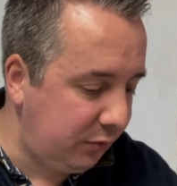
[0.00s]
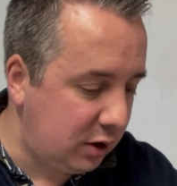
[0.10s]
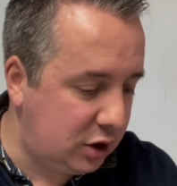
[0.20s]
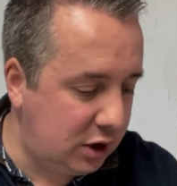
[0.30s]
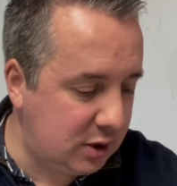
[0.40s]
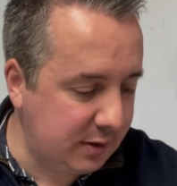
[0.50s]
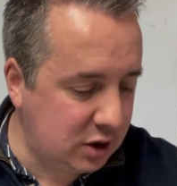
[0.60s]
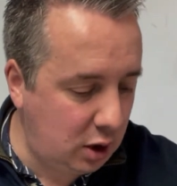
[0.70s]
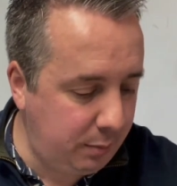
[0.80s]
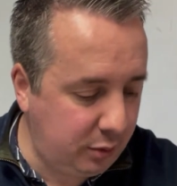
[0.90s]
I'll show you some
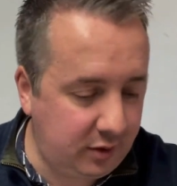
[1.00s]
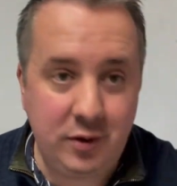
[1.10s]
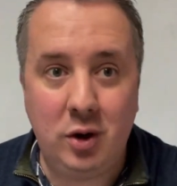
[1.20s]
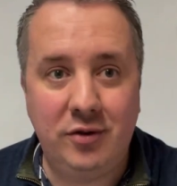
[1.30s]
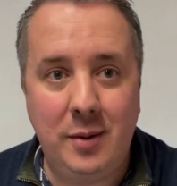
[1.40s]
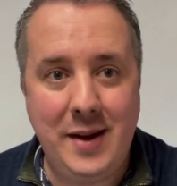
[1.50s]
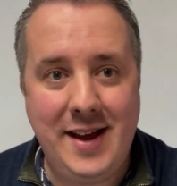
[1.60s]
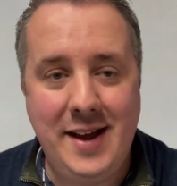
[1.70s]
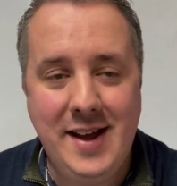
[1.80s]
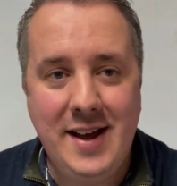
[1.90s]
examples. I've got some
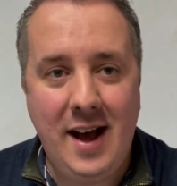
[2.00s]
here.